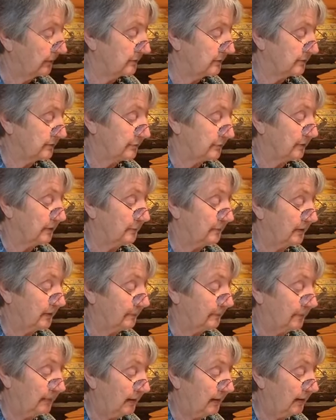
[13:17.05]
extremely
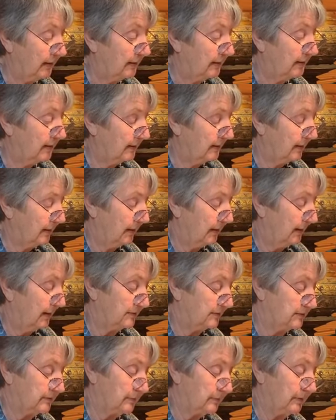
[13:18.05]
meek,
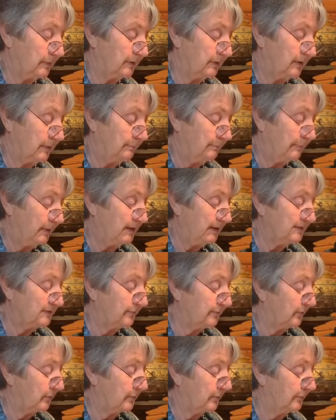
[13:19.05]
extremely
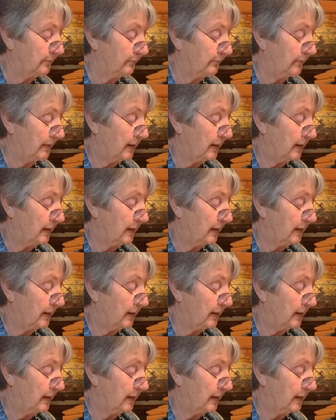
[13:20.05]
peaceful,